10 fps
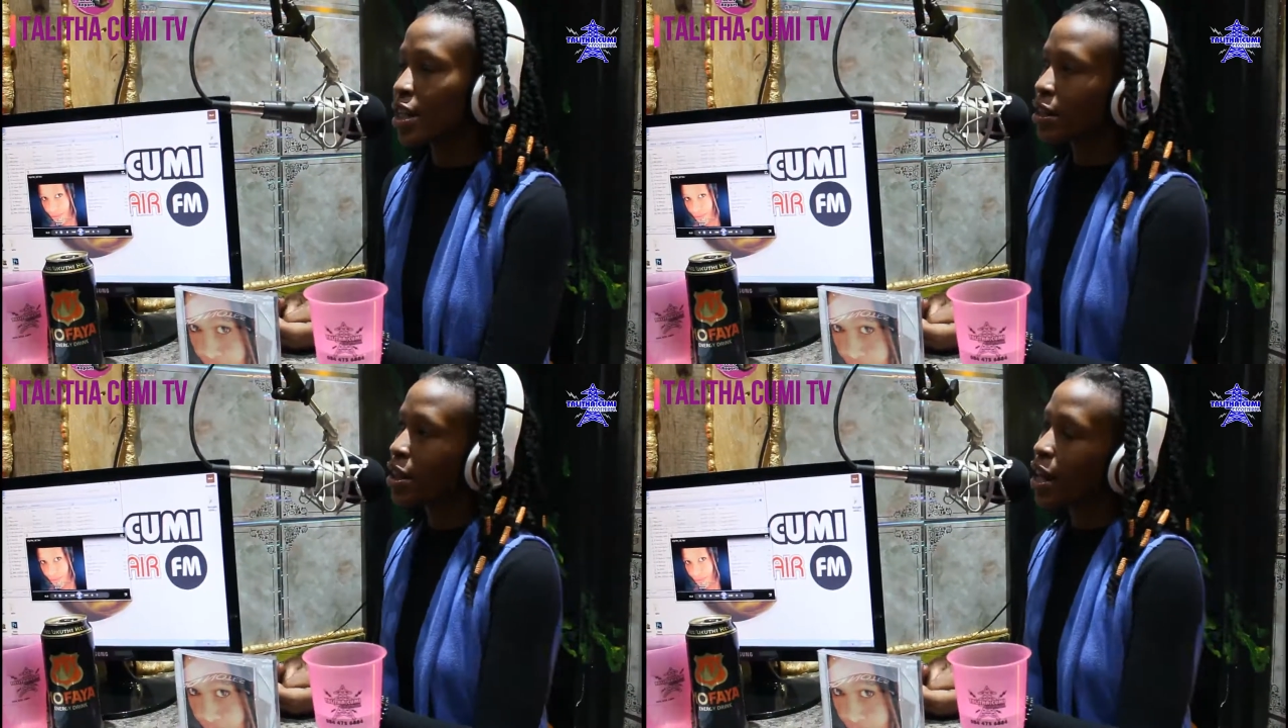
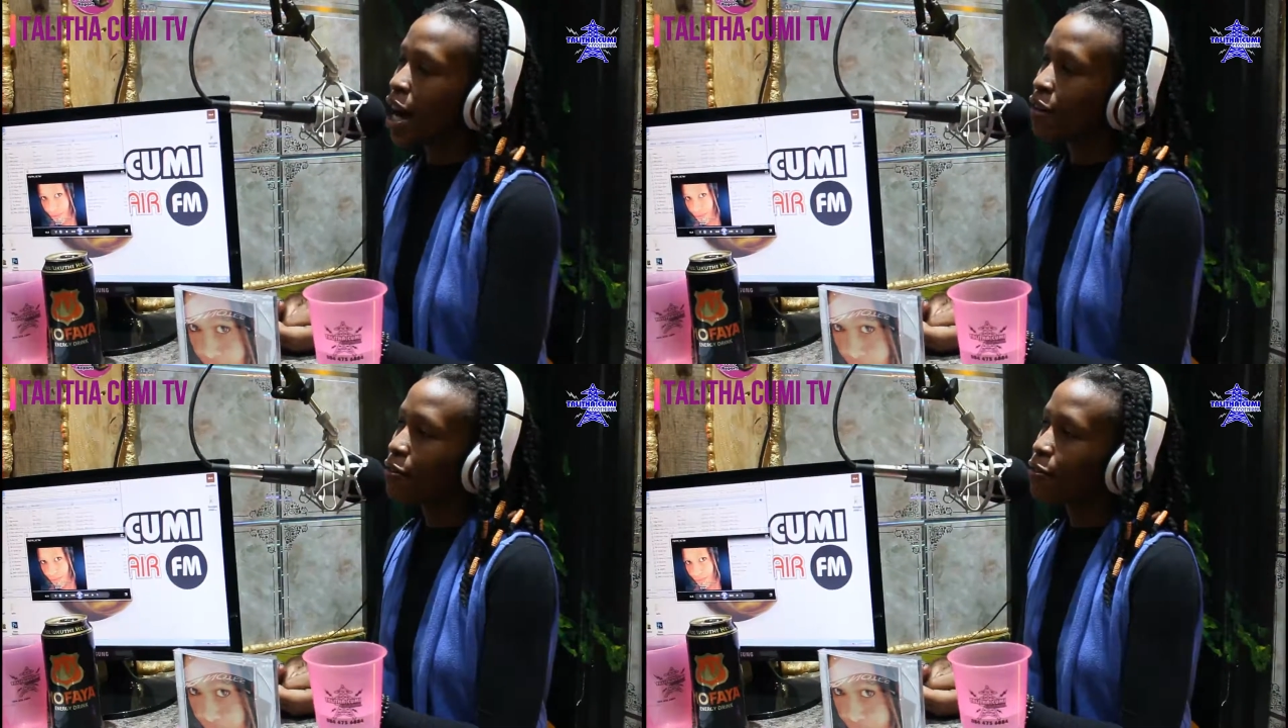The
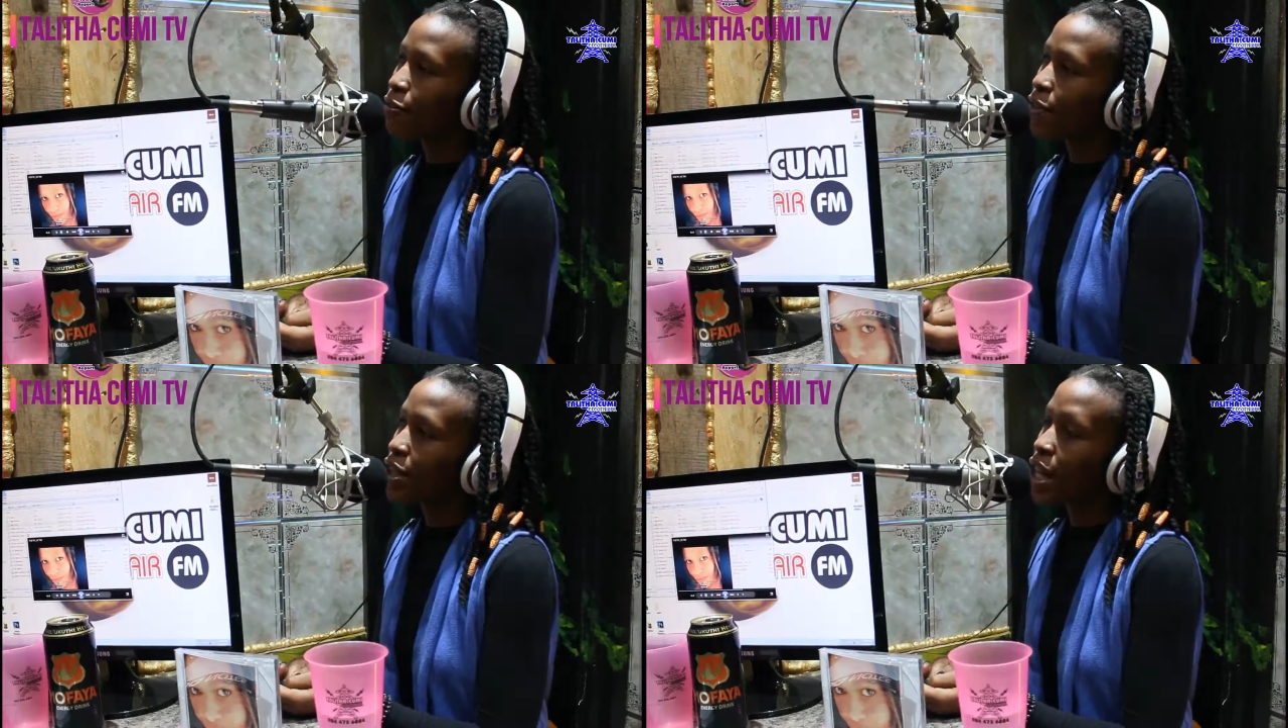love
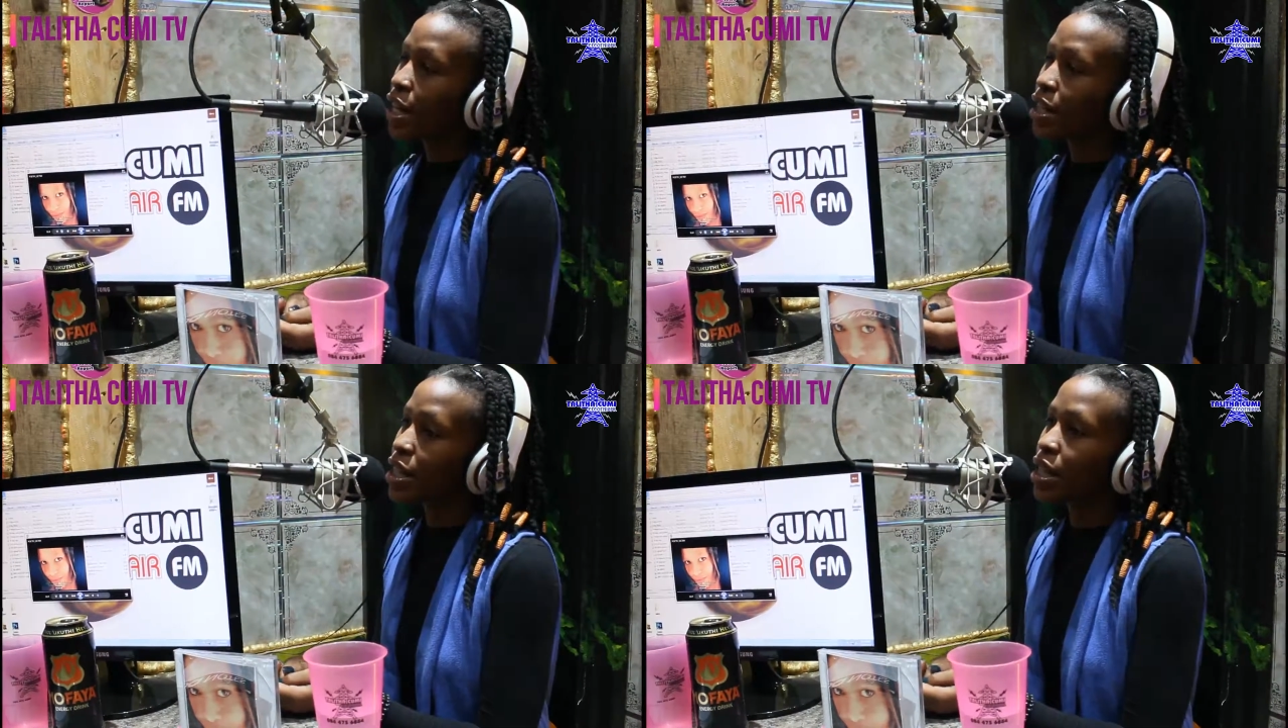
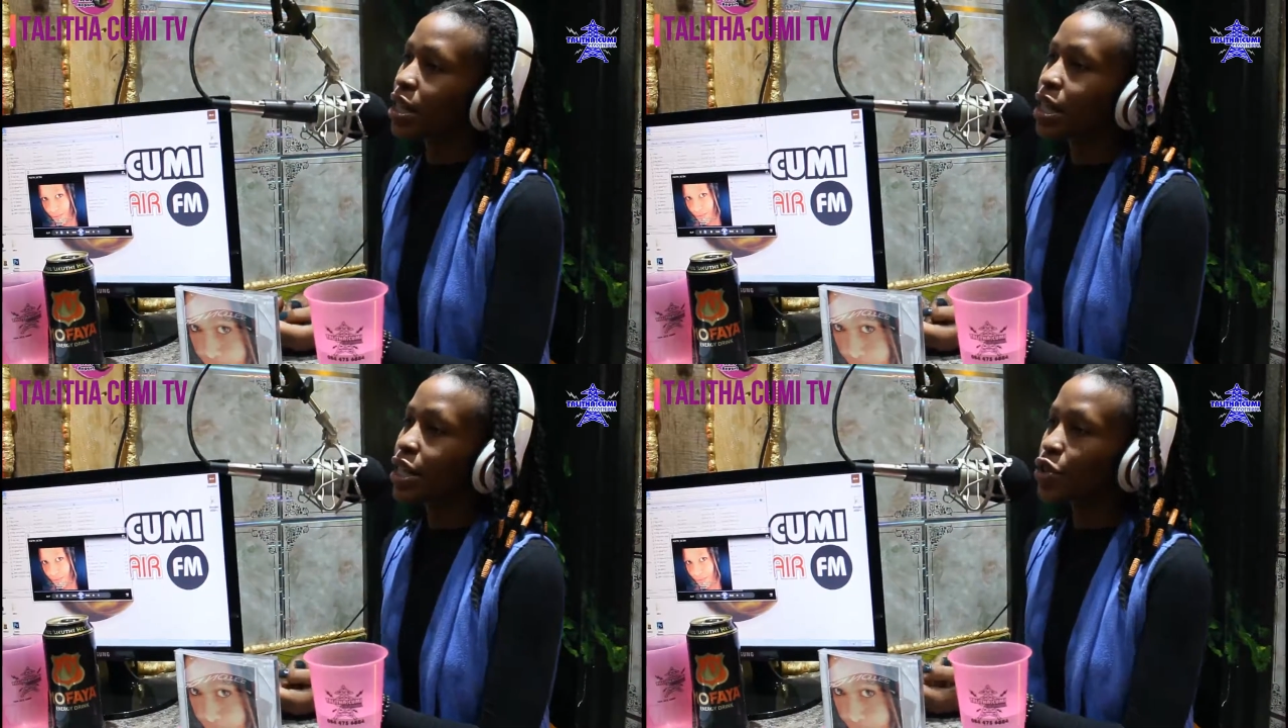started
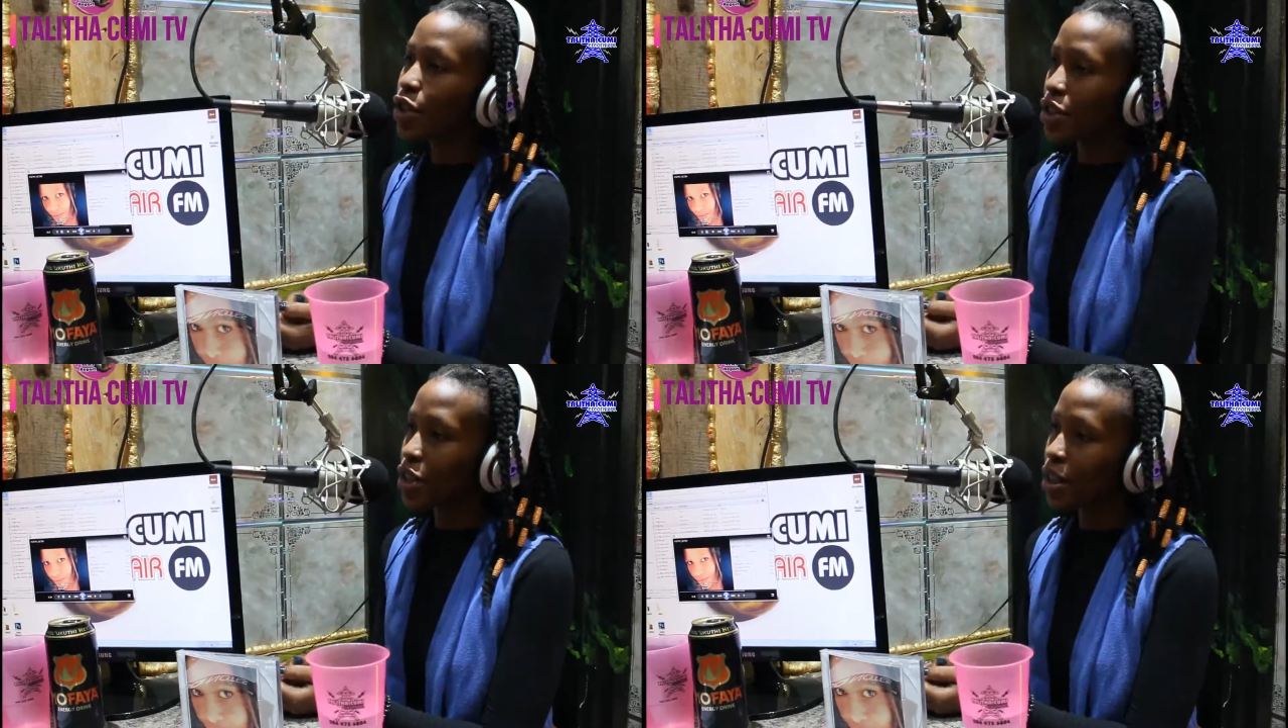in
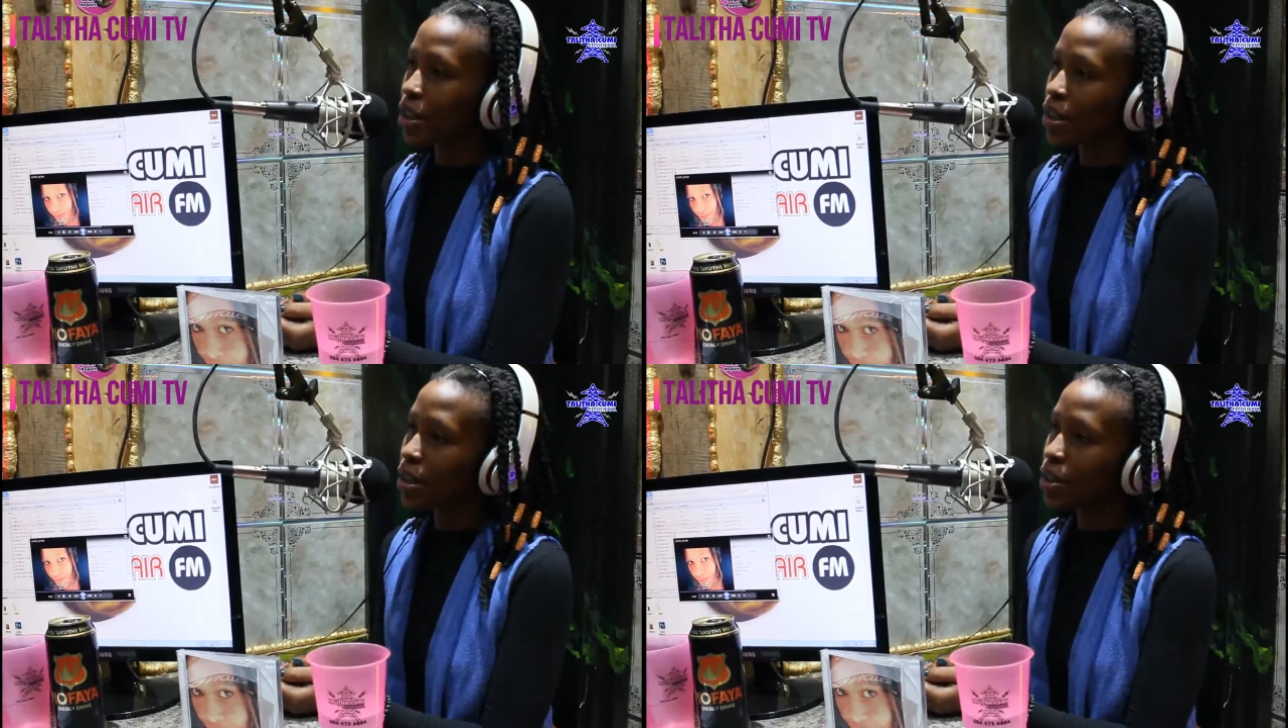literature
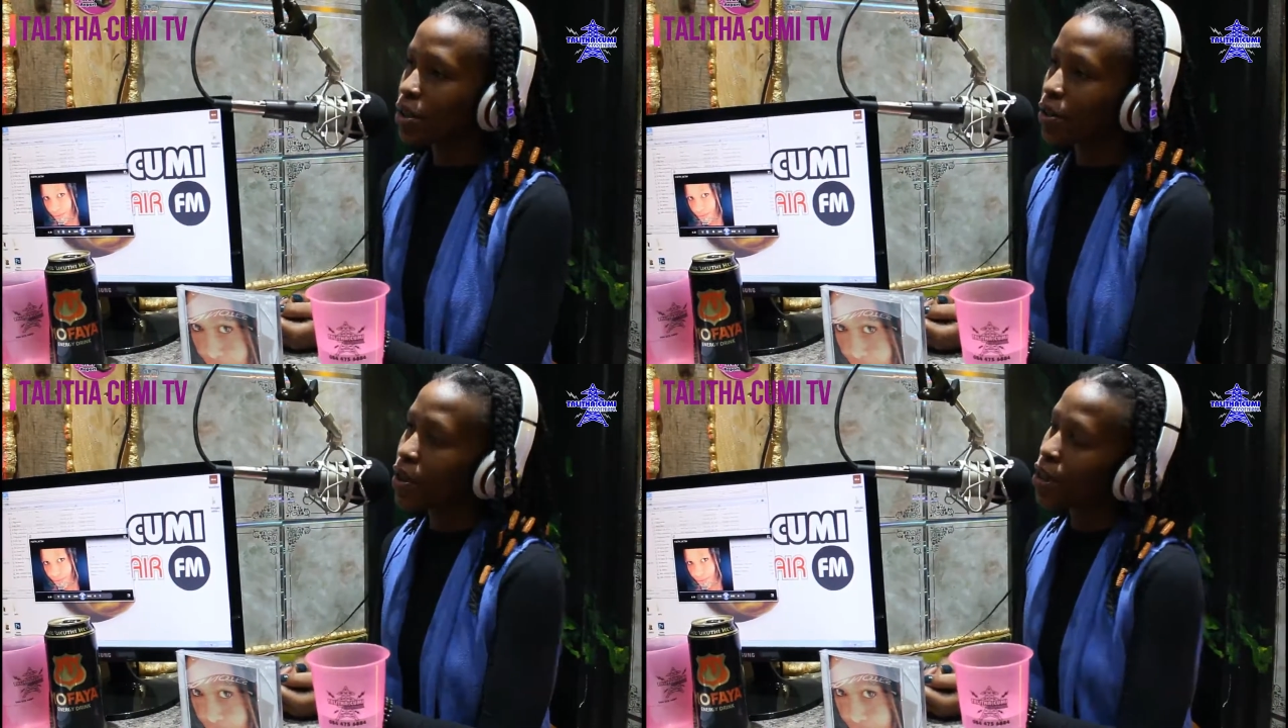
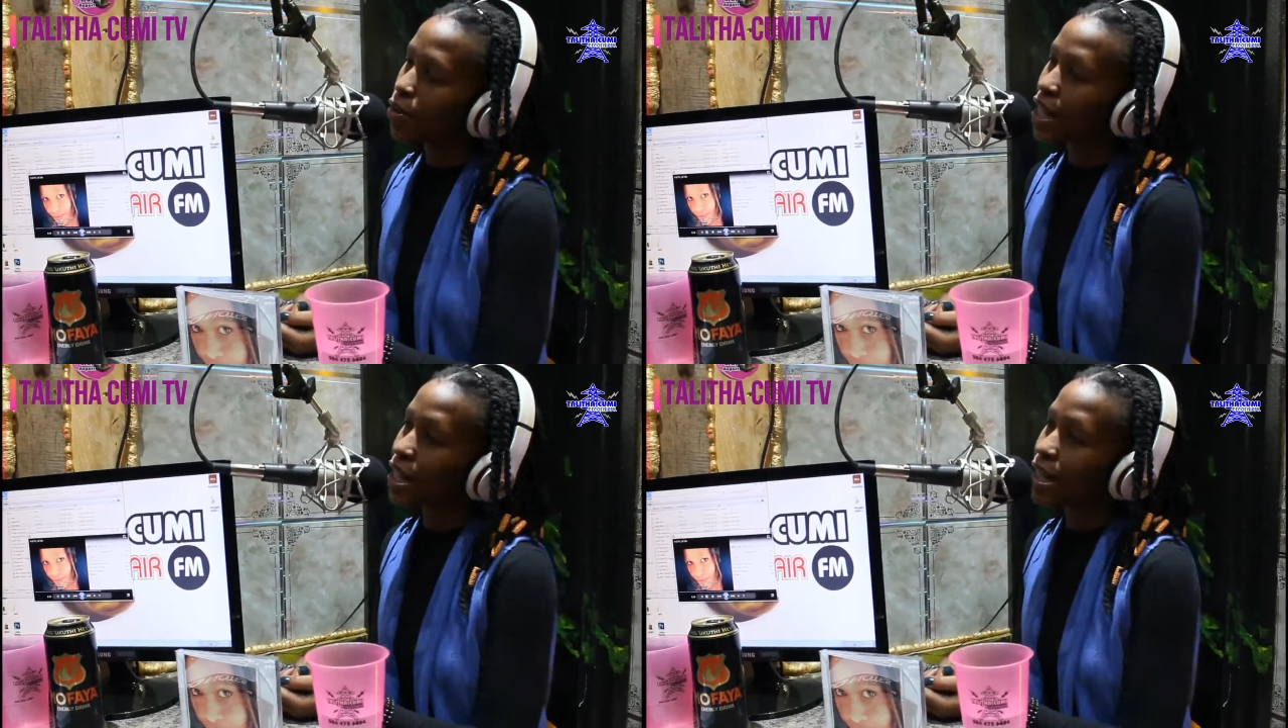during
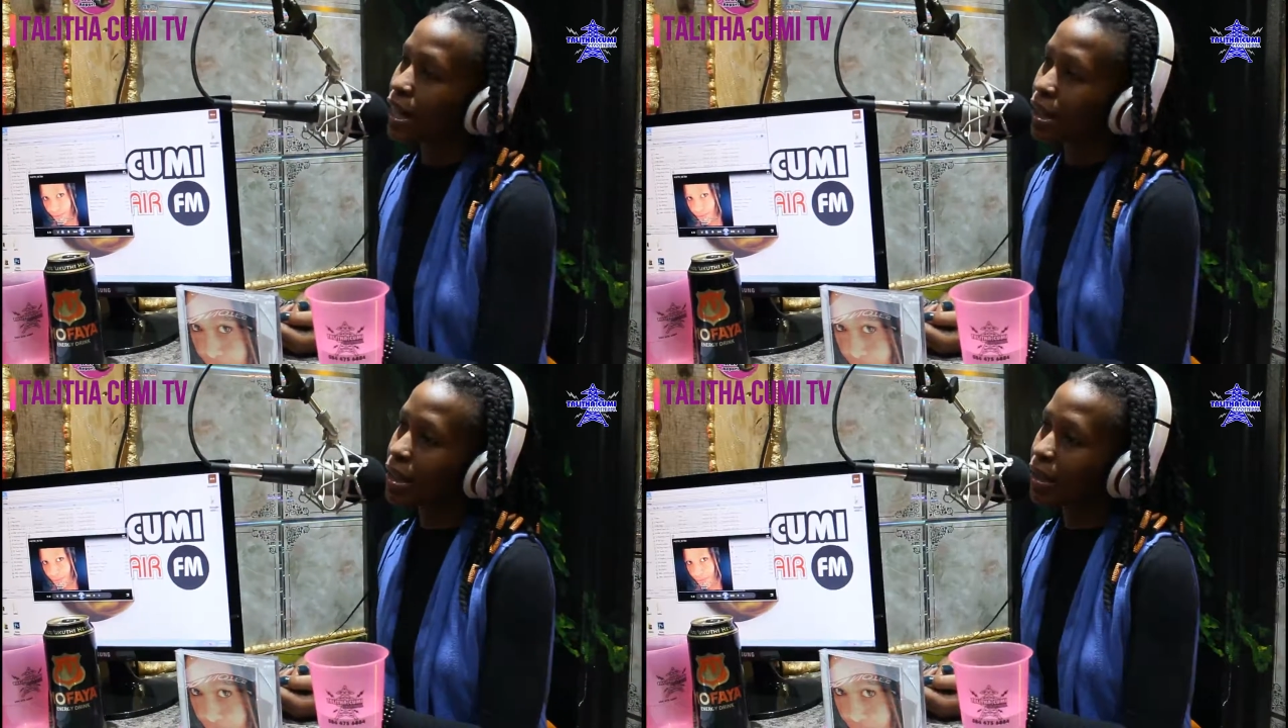grade
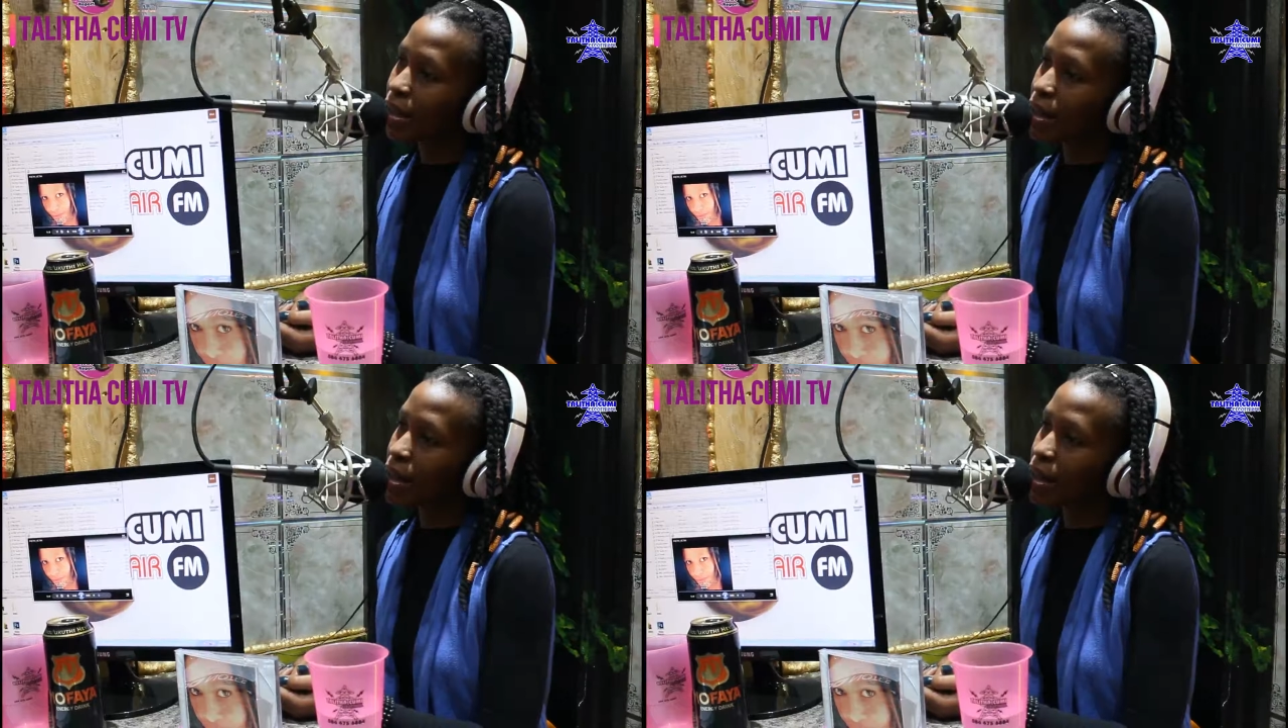6.